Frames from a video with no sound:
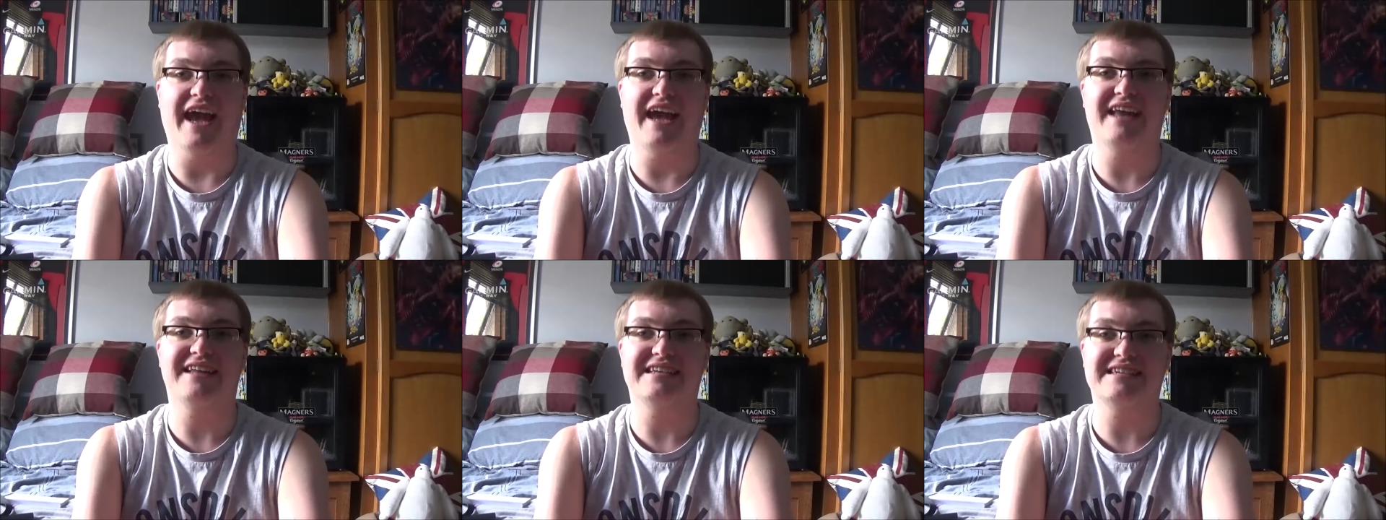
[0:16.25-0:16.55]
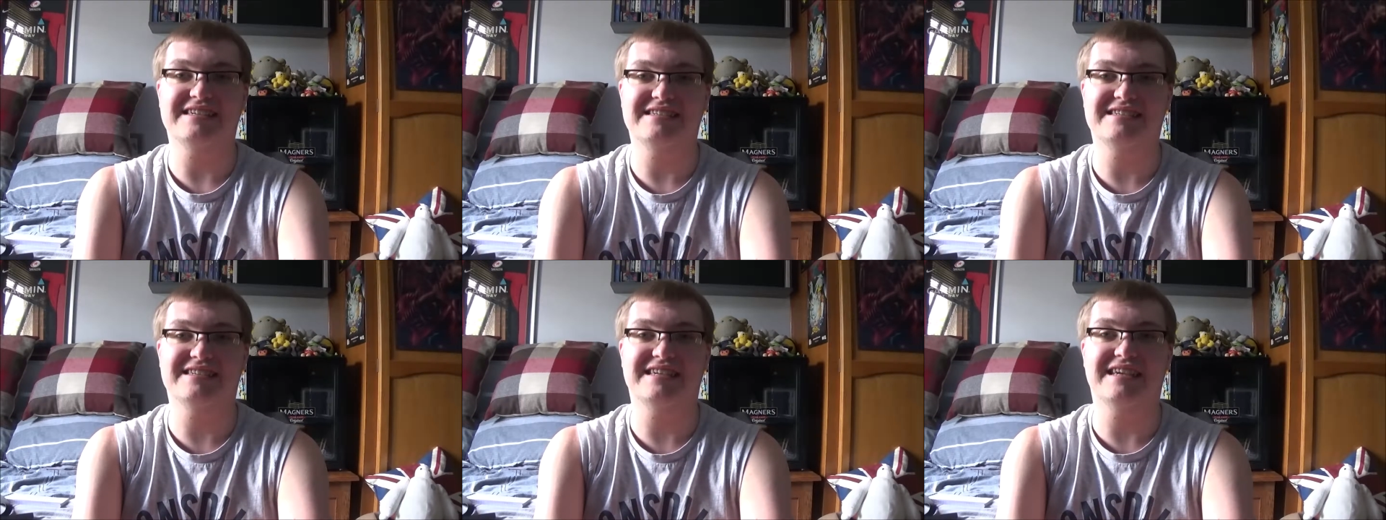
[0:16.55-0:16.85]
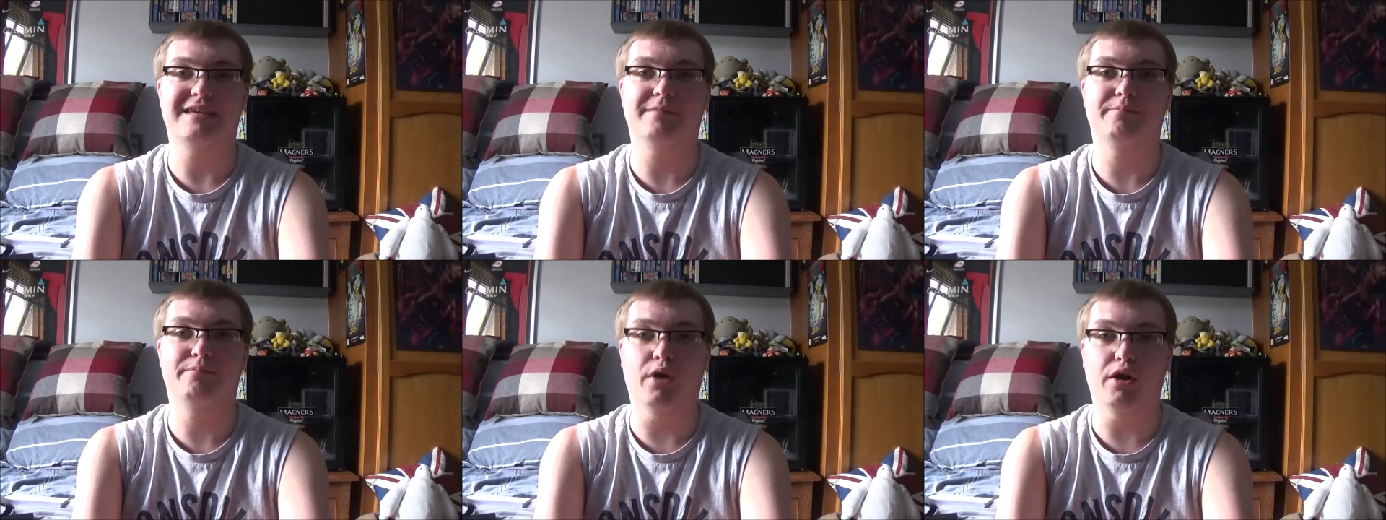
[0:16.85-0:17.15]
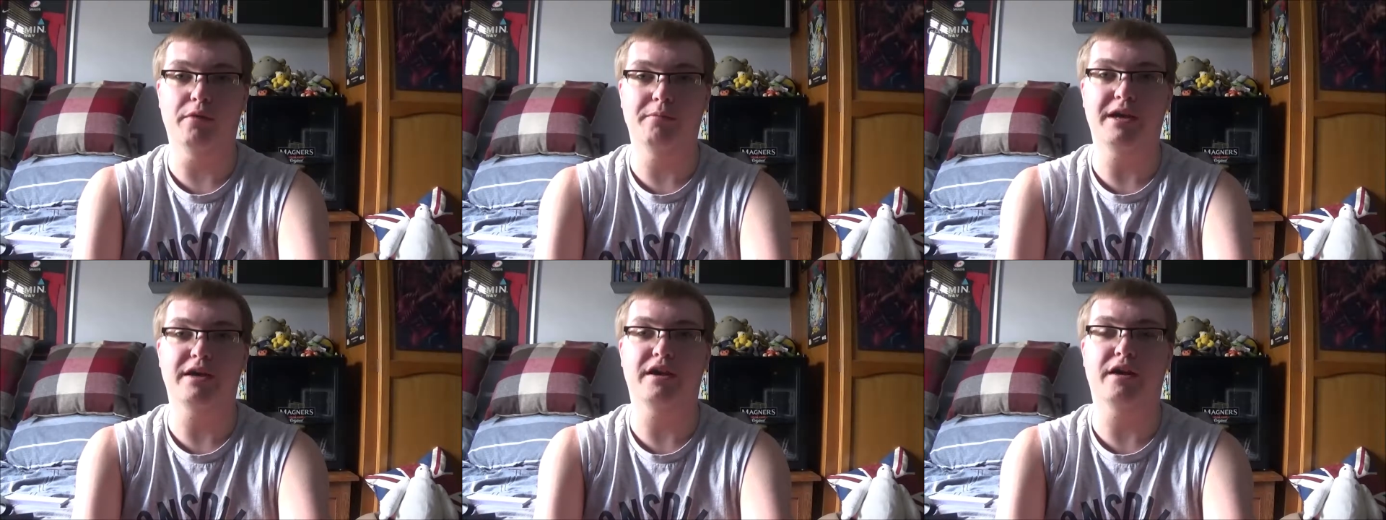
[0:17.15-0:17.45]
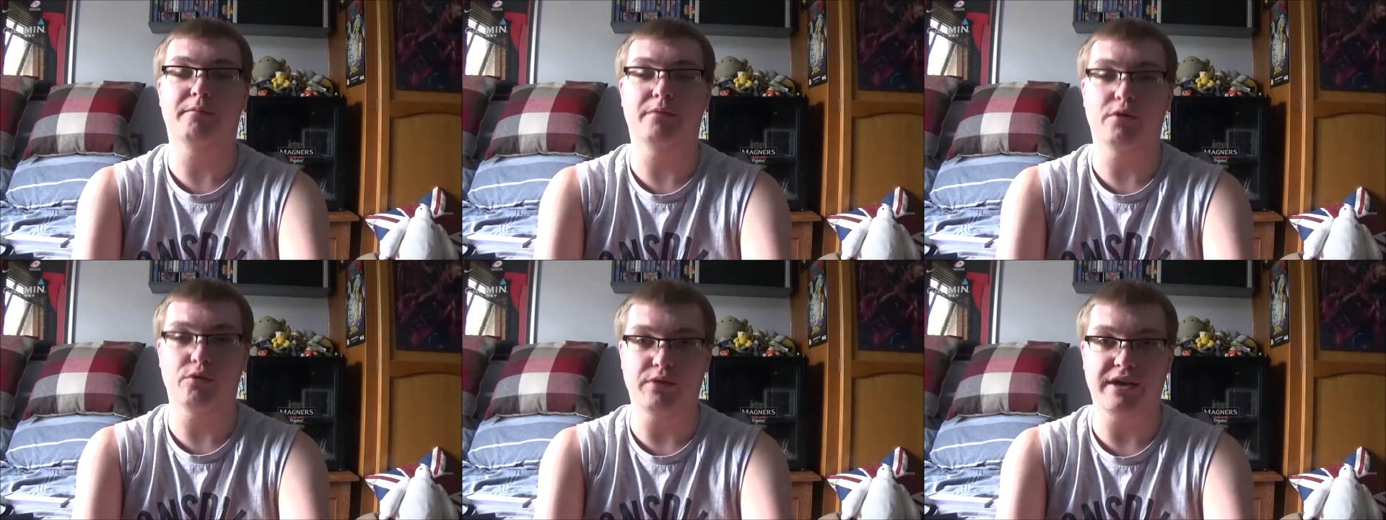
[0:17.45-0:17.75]
NEC
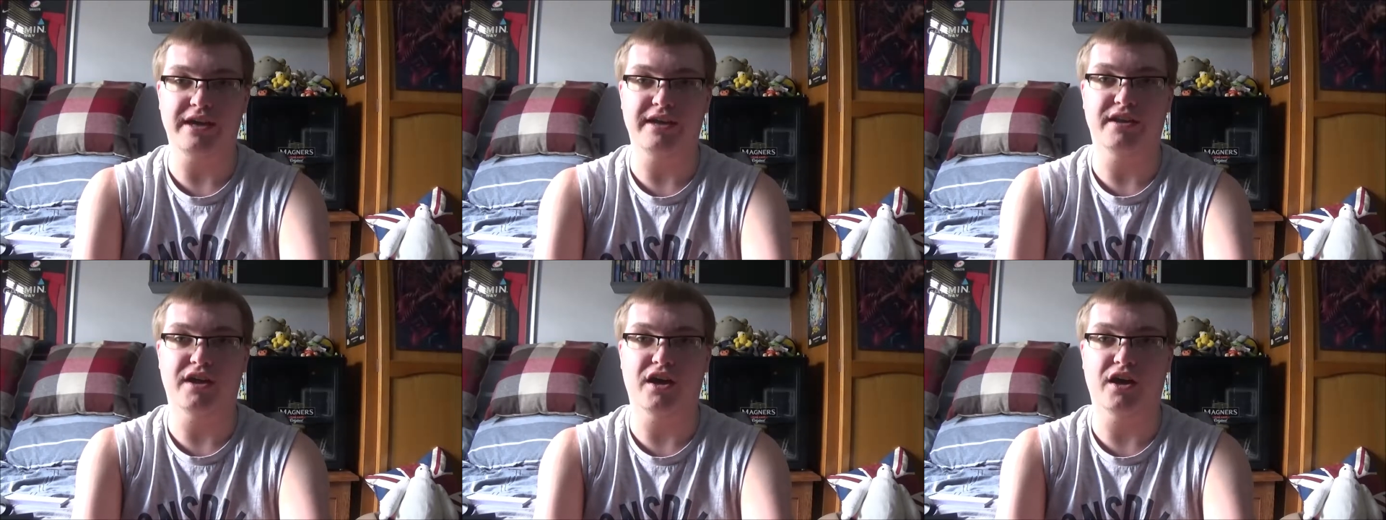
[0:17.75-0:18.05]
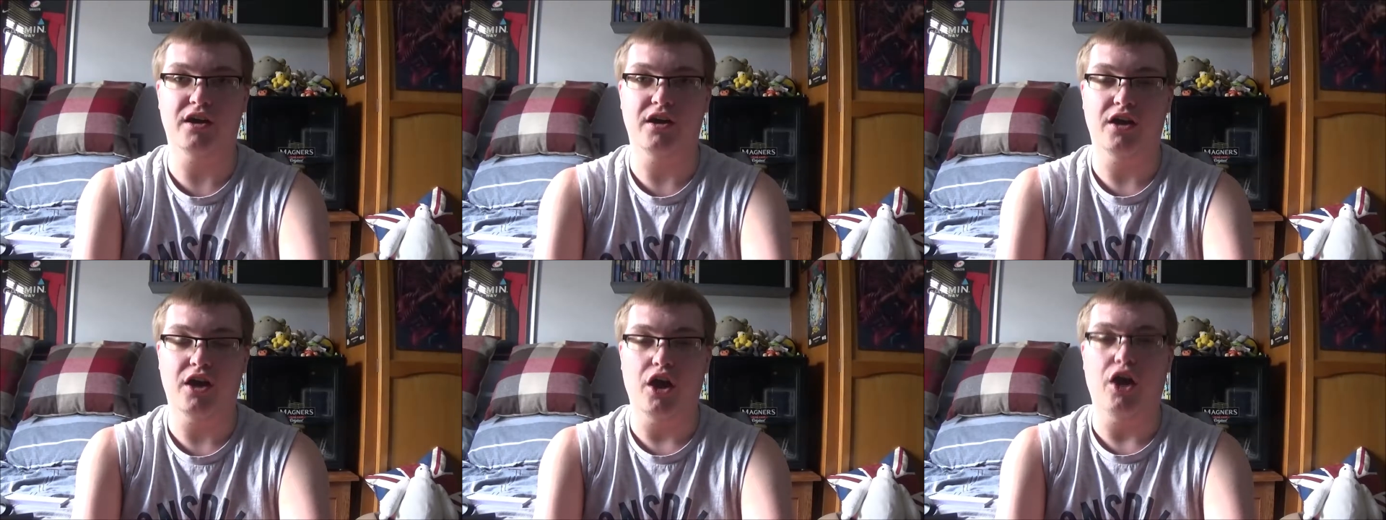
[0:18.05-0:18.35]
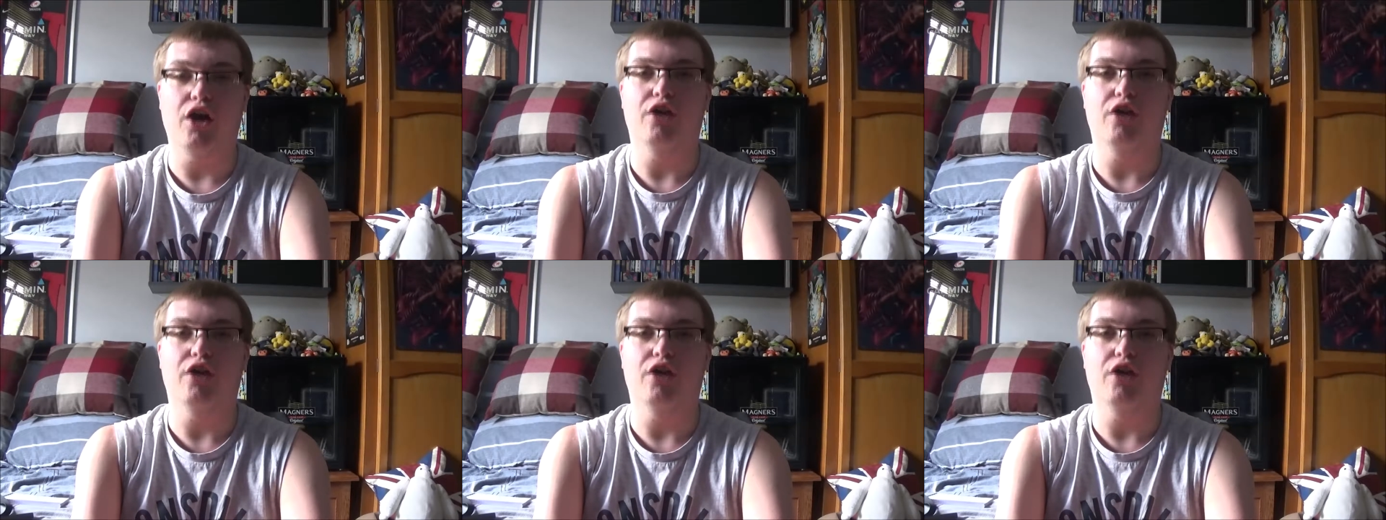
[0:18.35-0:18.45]
Birmingham Arena